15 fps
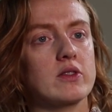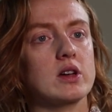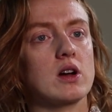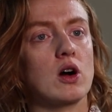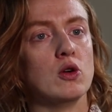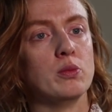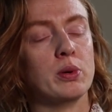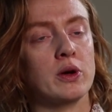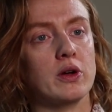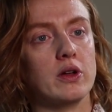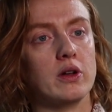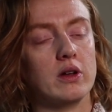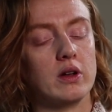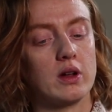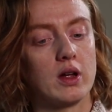really
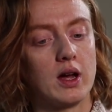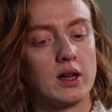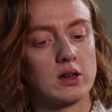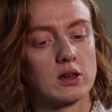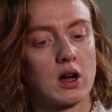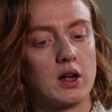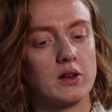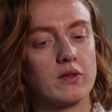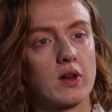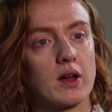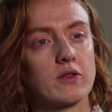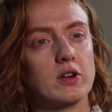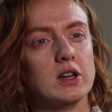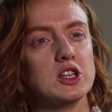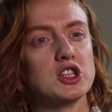open and kind of
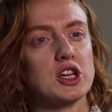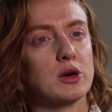like really